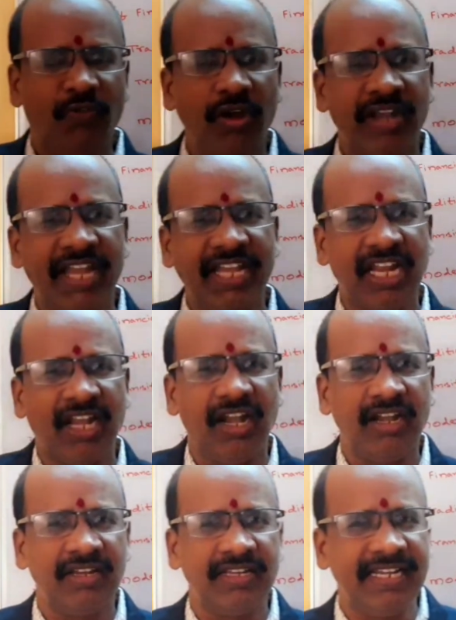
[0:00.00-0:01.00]

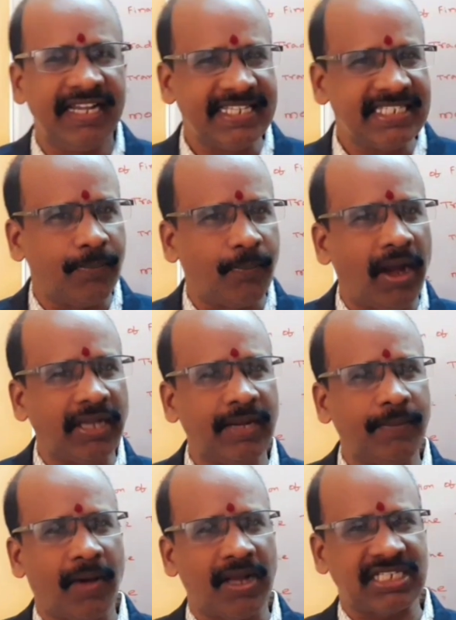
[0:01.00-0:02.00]
1900 it is a part
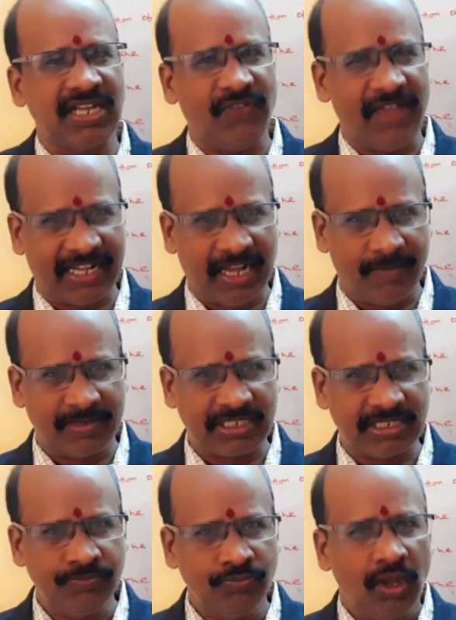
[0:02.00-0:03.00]
and parcel of economics.
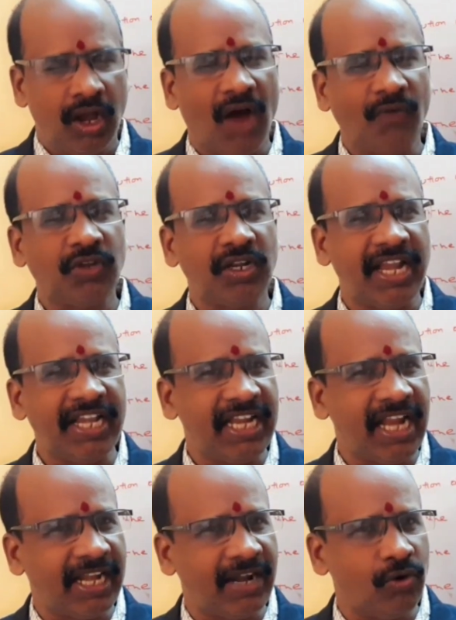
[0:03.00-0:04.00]
After
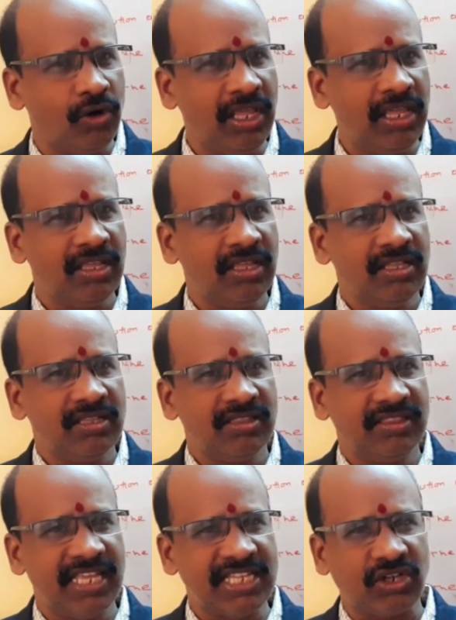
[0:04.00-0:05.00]
1900 only
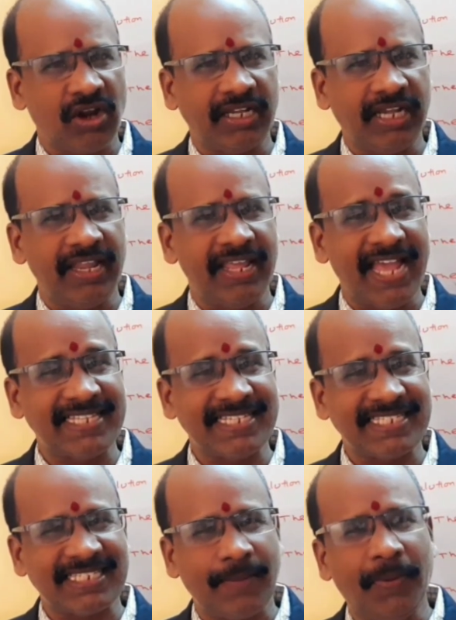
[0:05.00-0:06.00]
they started as a
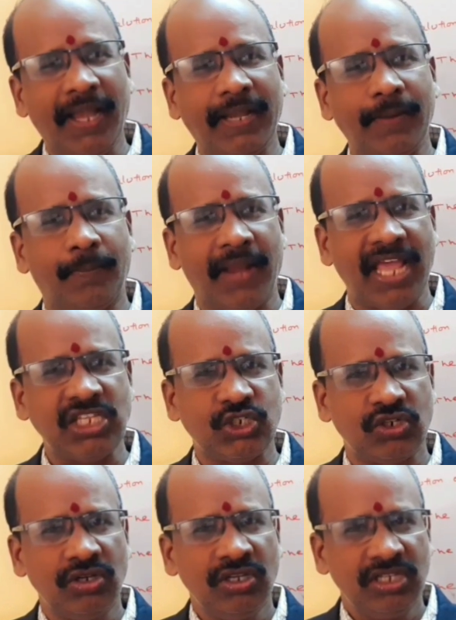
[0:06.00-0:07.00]
separate
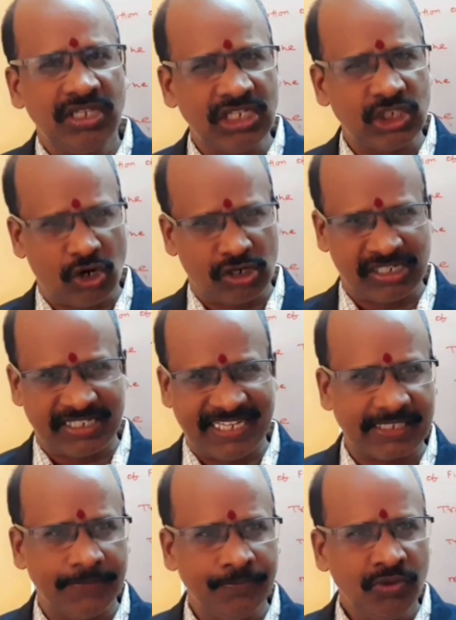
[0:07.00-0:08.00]
branch in social
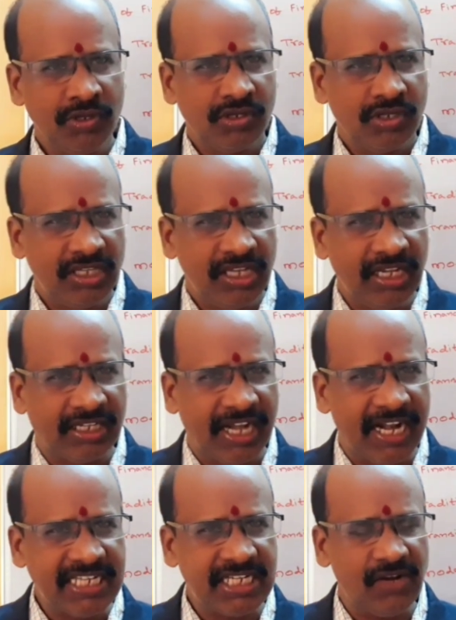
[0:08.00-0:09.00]
sciences. In
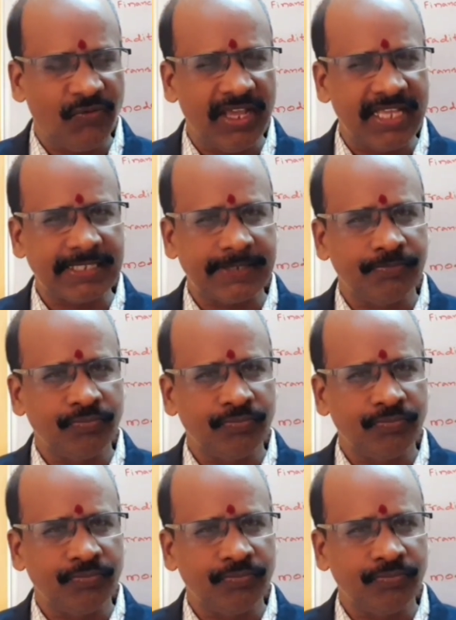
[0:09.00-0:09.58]
traditional phase